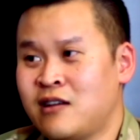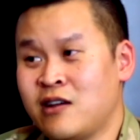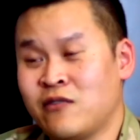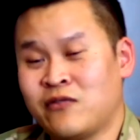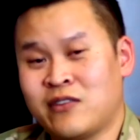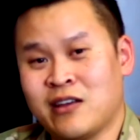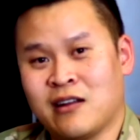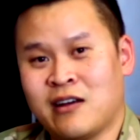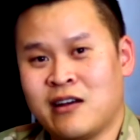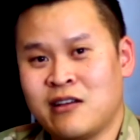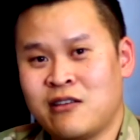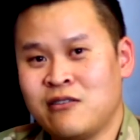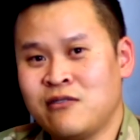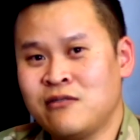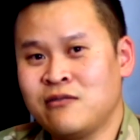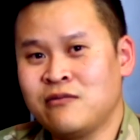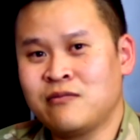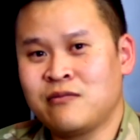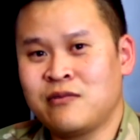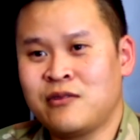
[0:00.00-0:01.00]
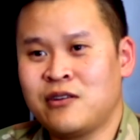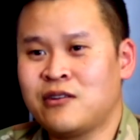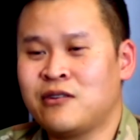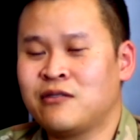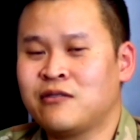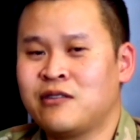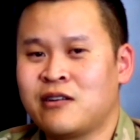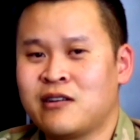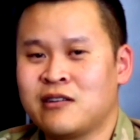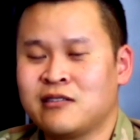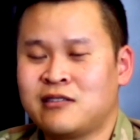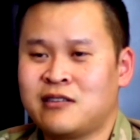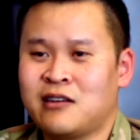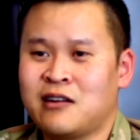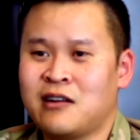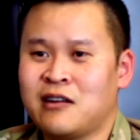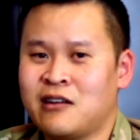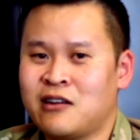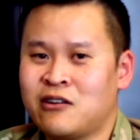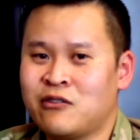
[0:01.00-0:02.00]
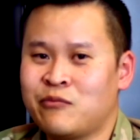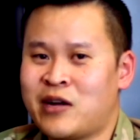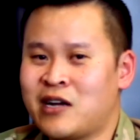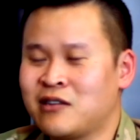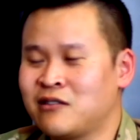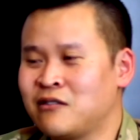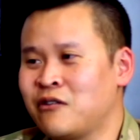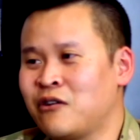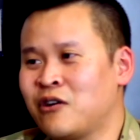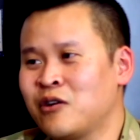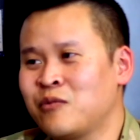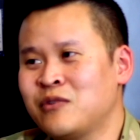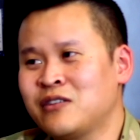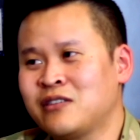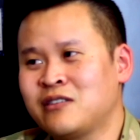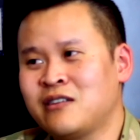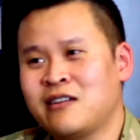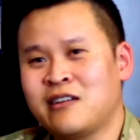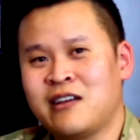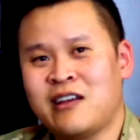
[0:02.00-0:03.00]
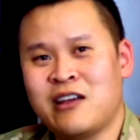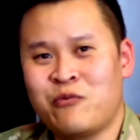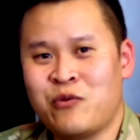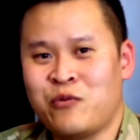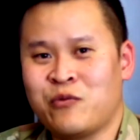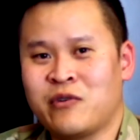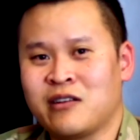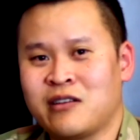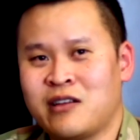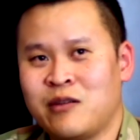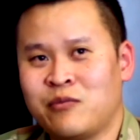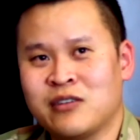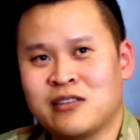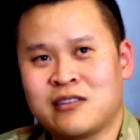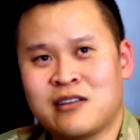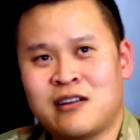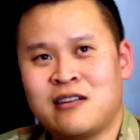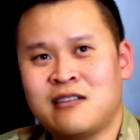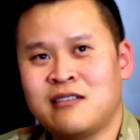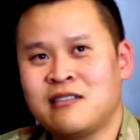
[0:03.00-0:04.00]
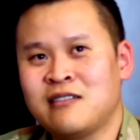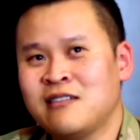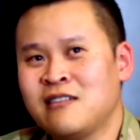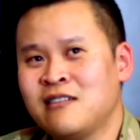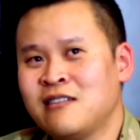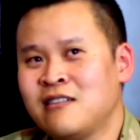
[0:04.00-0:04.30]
If they like you, they're going to send a letter back to the Army saying, hey, we want to keep this guy.